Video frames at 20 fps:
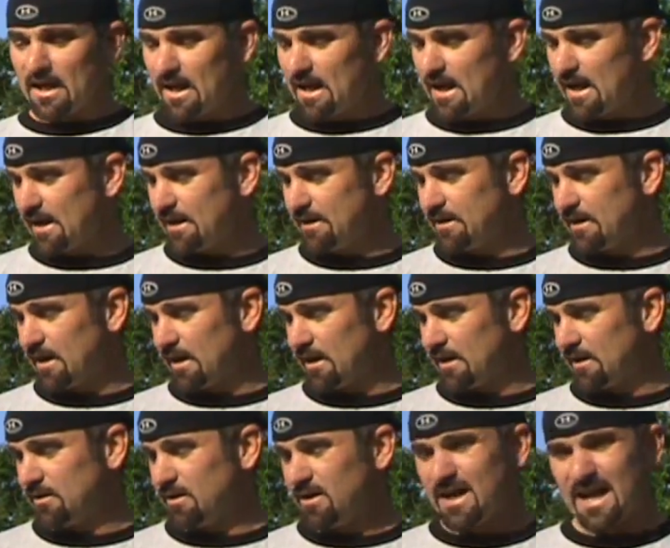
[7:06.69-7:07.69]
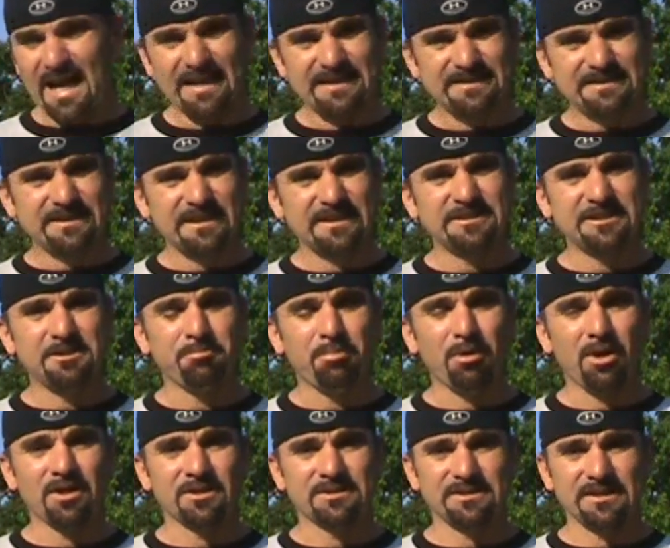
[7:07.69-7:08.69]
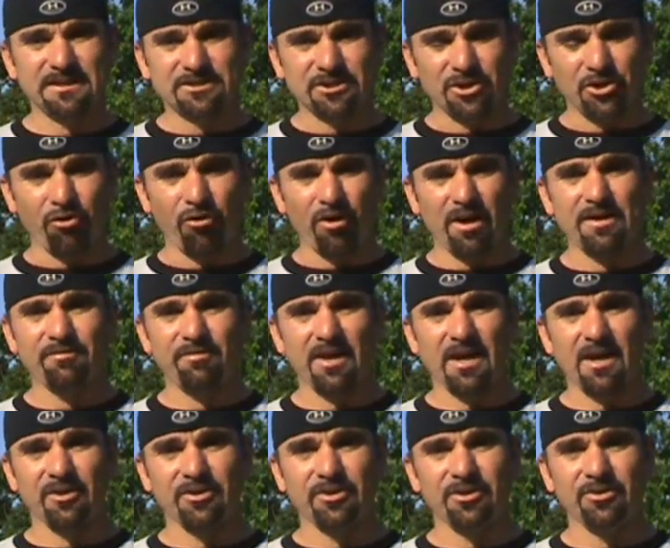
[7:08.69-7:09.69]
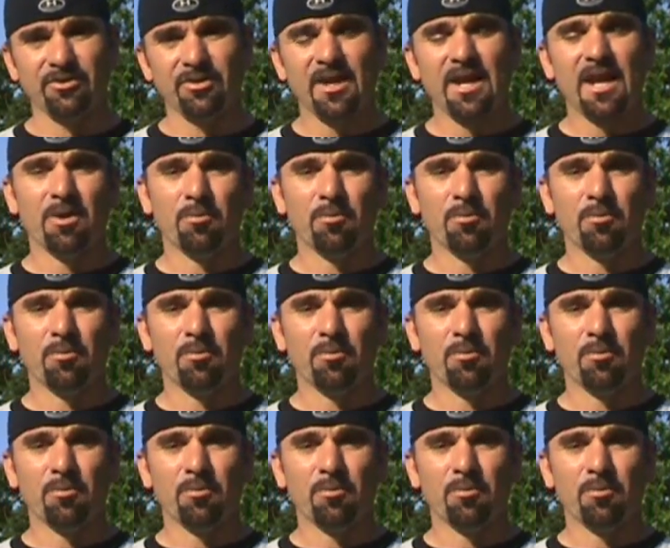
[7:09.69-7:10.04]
and at 60 bucks it's a great value,